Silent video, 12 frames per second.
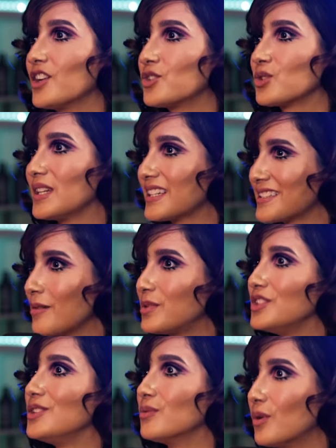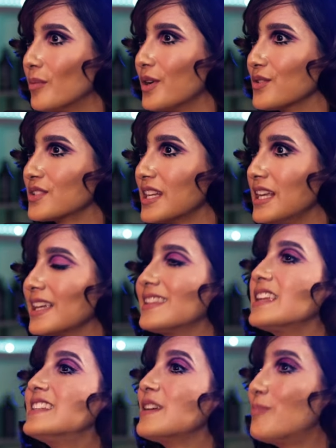country accepted you almost. Like
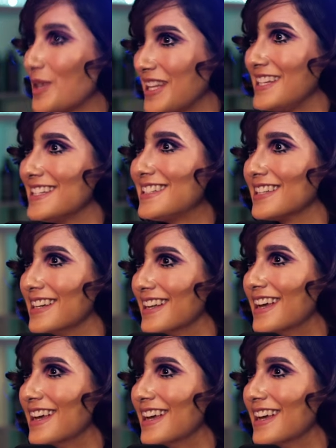they did, but they didn't.